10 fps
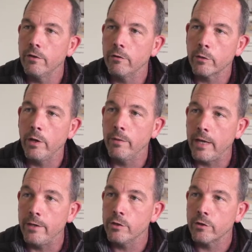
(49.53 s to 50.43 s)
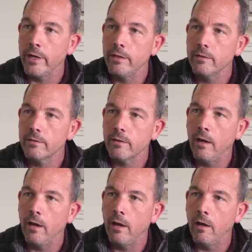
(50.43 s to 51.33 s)
equipment entry,
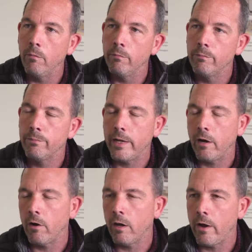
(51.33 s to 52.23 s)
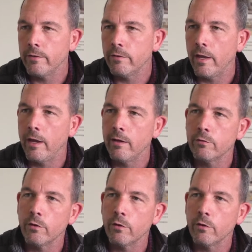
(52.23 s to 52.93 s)
PRR lighting,